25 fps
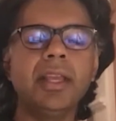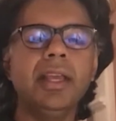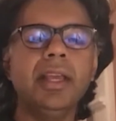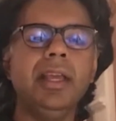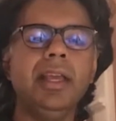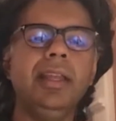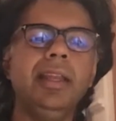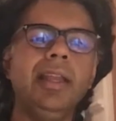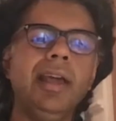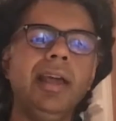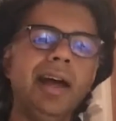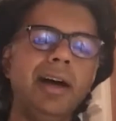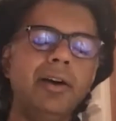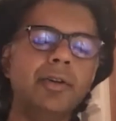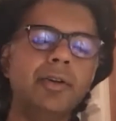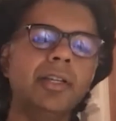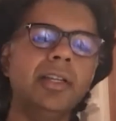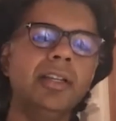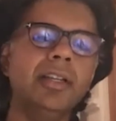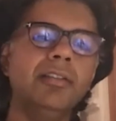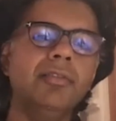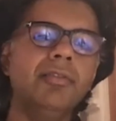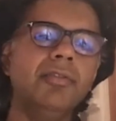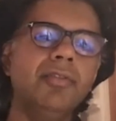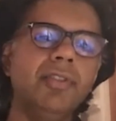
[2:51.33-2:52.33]
and how
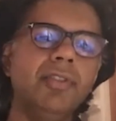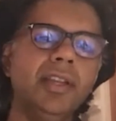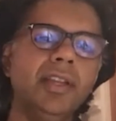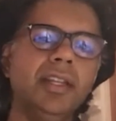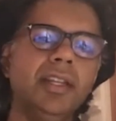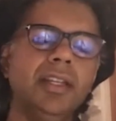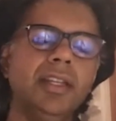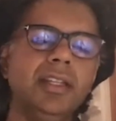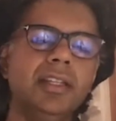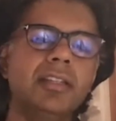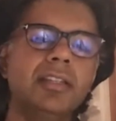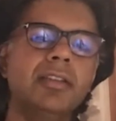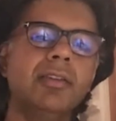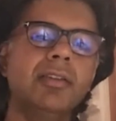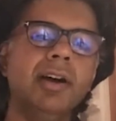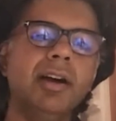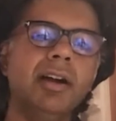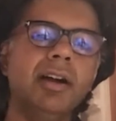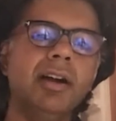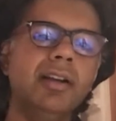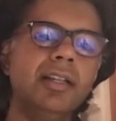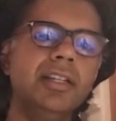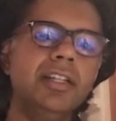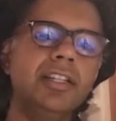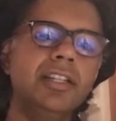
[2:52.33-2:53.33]
can it fit into
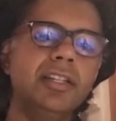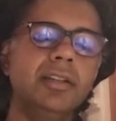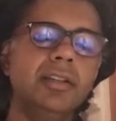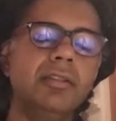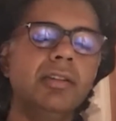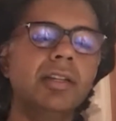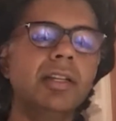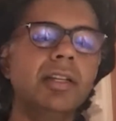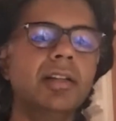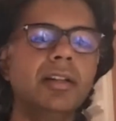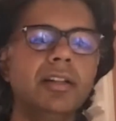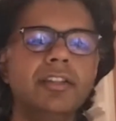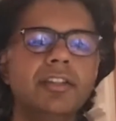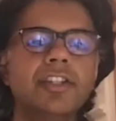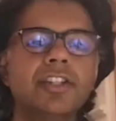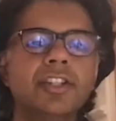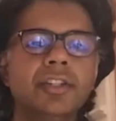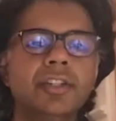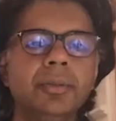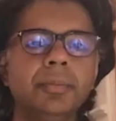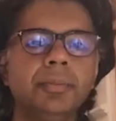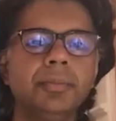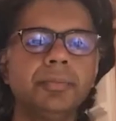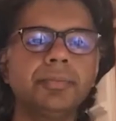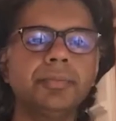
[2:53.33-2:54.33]
our engineering
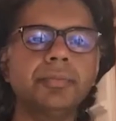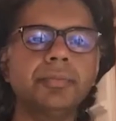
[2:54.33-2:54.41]
culture.